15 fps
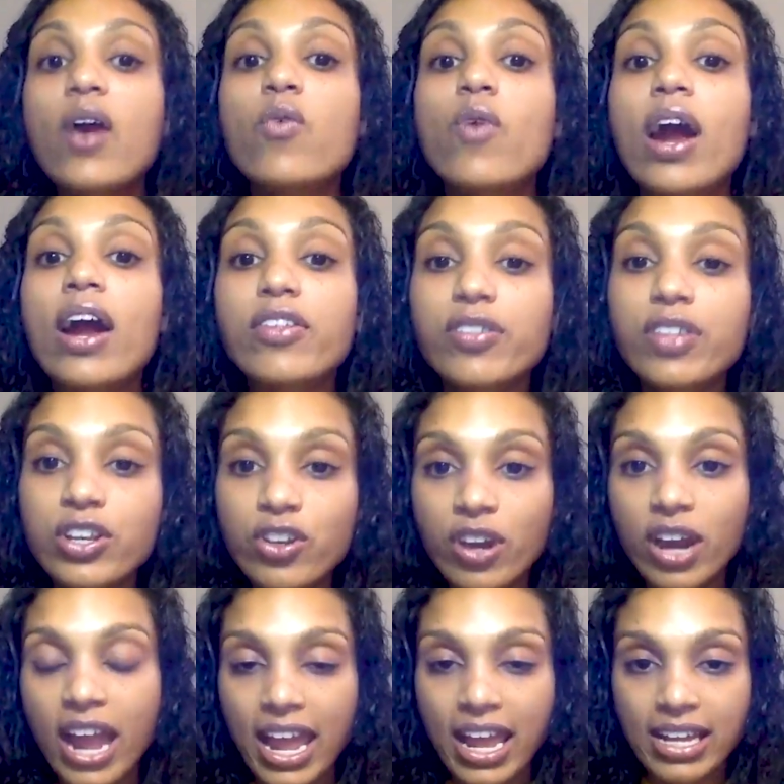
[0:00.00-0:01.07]
rather than your
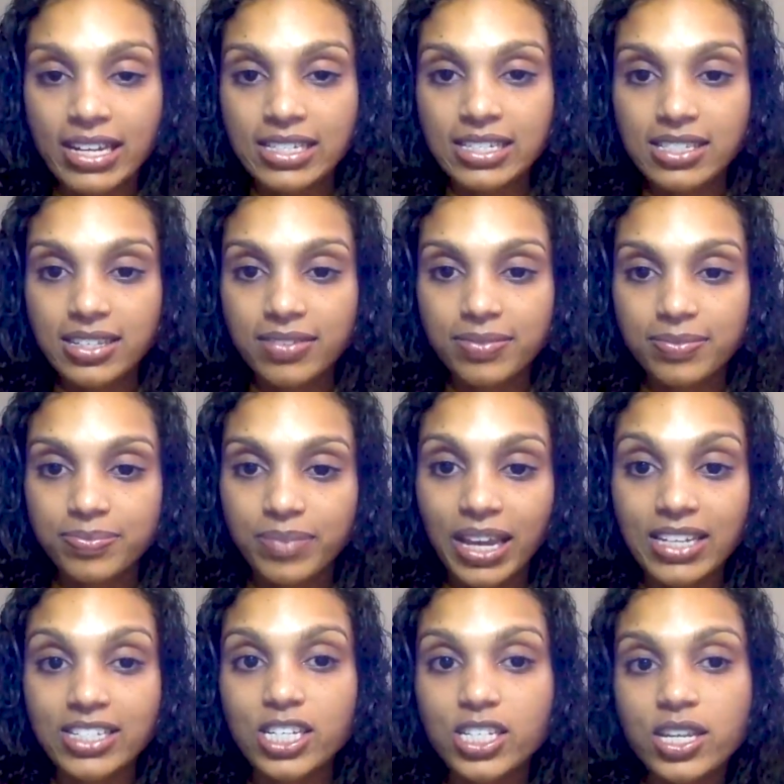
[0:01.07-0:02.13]
hands,
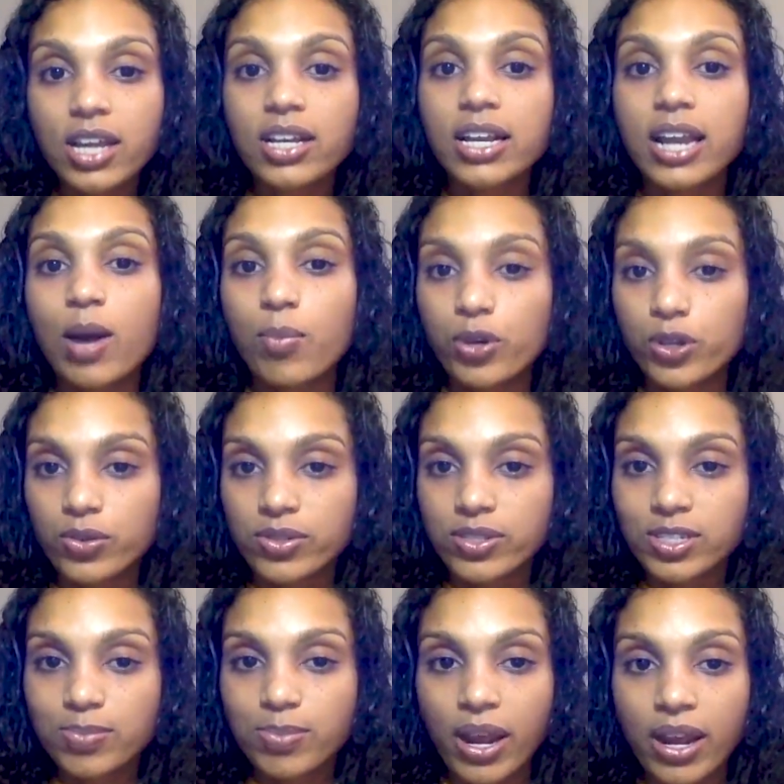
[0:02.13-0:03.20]
as this can help reduce the
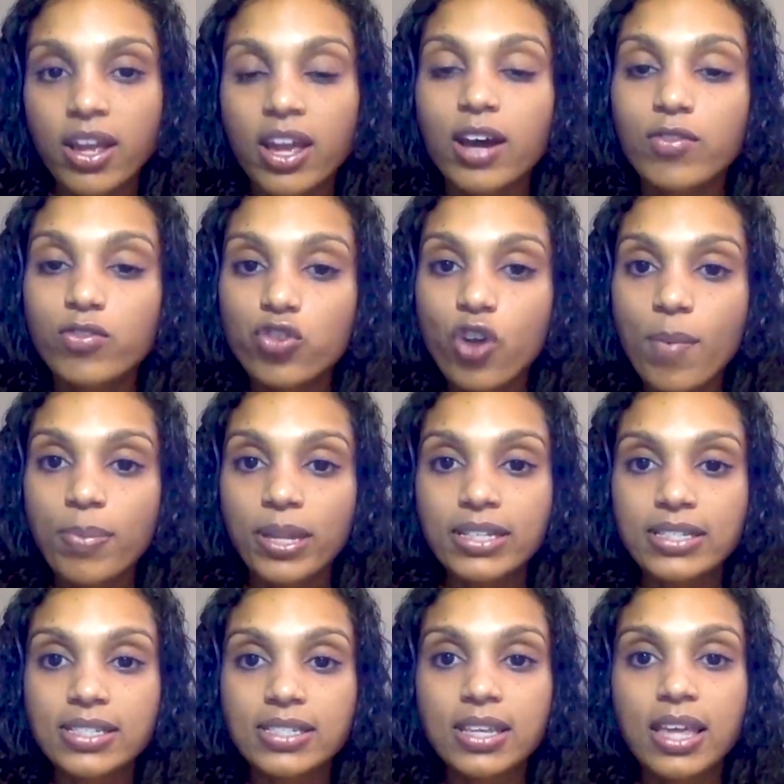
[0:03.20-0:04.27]
spread of
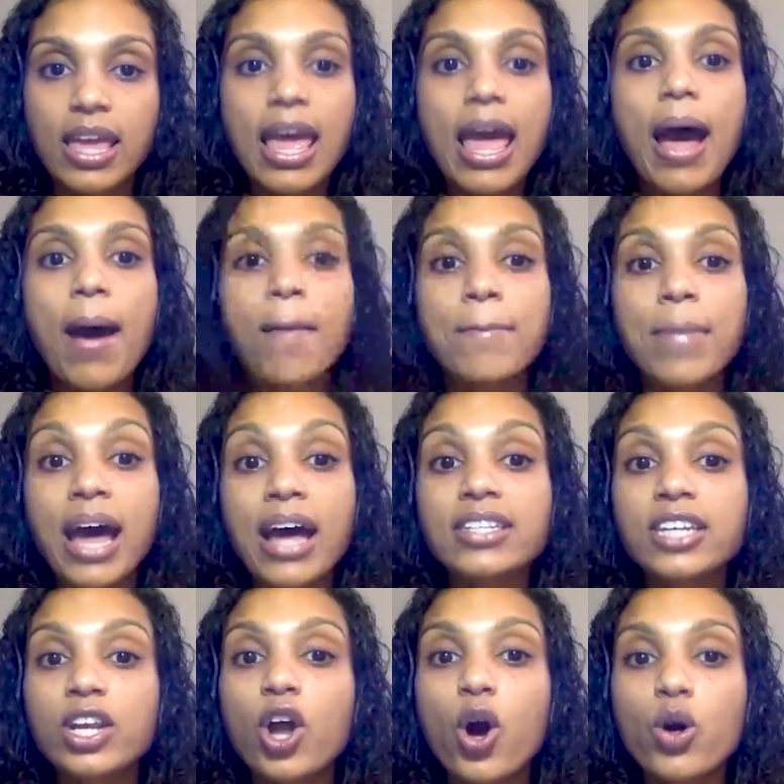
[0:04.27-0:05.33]
droplets. A
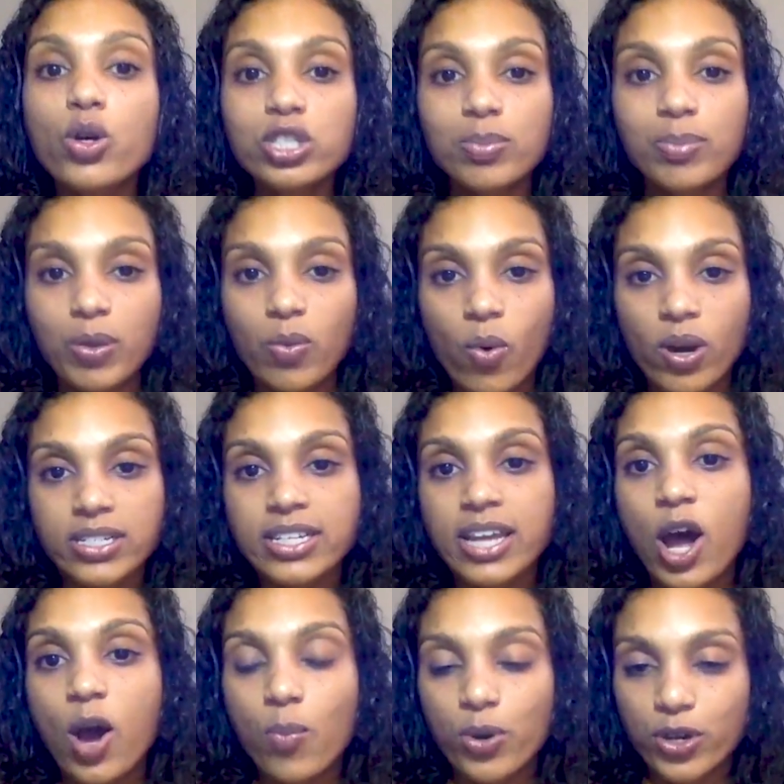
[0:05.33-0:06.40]
mask can also be worn to
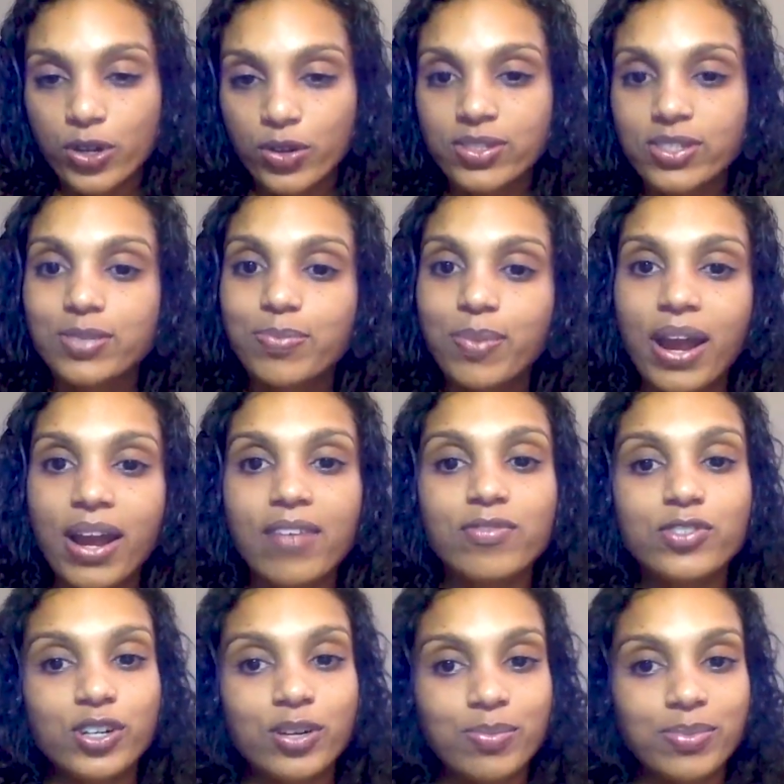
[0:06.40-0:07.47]
help reduce the spread
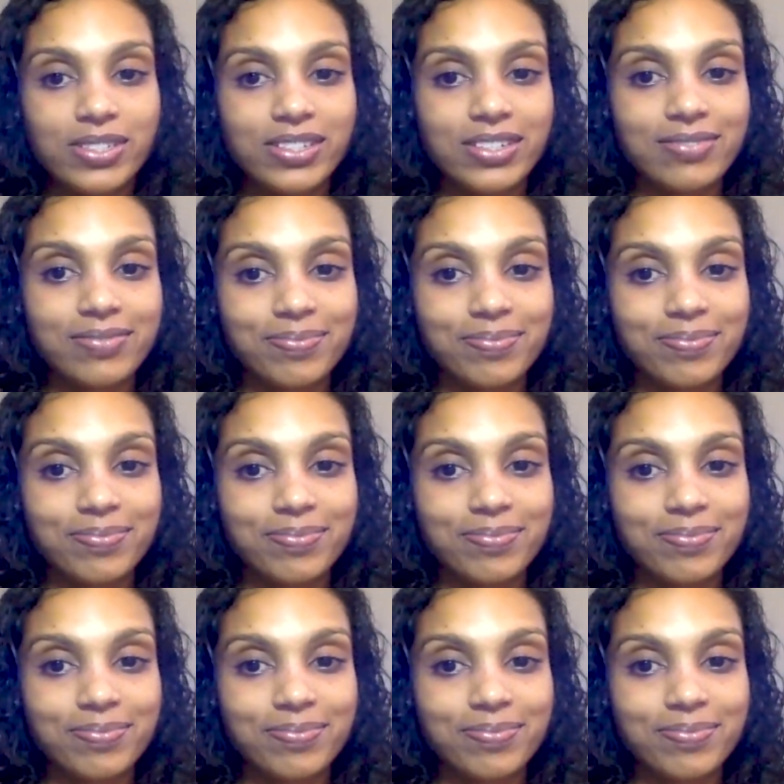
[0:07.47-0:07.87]
of germs.